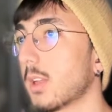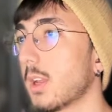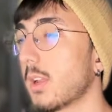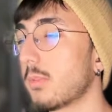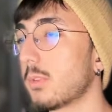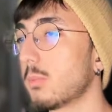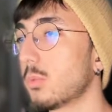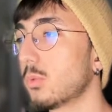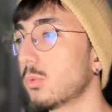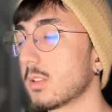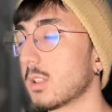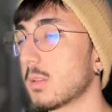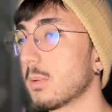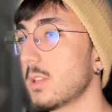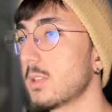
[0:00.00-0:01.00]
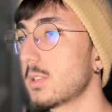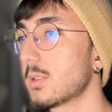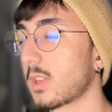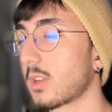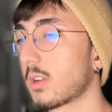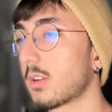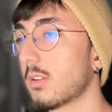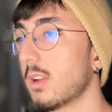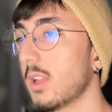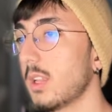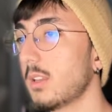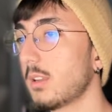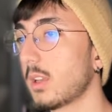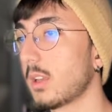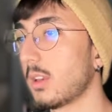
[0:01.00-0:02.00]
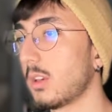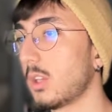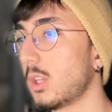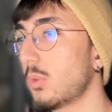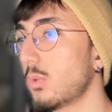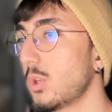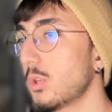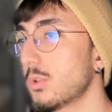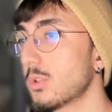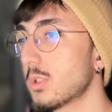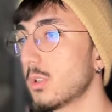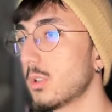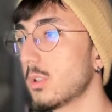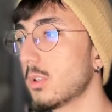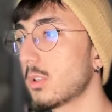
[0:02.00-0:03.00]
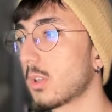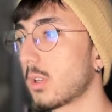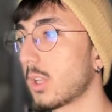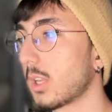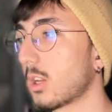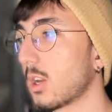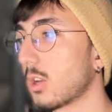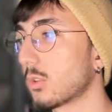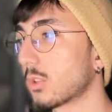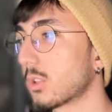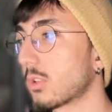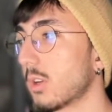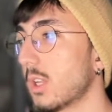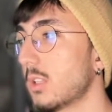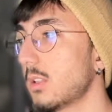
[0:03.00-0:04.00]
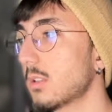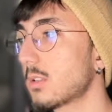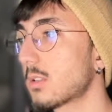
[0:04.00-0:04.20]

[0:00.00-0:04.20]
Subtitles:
I have removed database. Create a new user, account created